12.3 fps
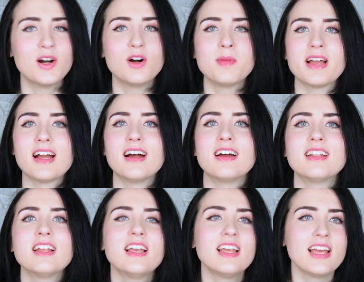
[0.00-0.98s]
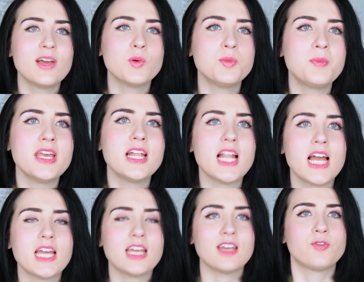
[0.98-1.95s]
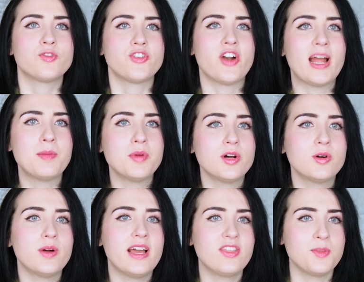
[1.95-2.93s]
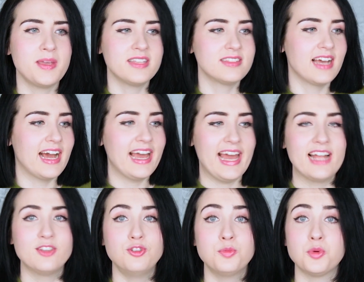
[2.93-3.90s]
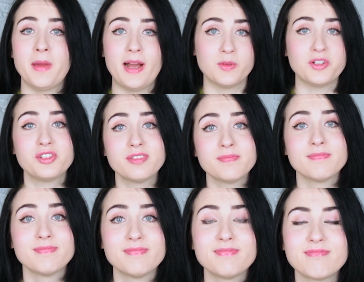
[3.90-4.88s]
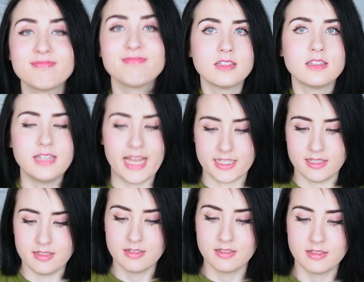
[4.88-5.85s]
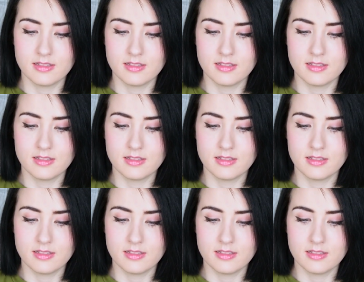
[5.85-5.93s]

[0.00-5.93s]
Oh my god. It would be like if Frybo and the pizza guy had superpowers. Next.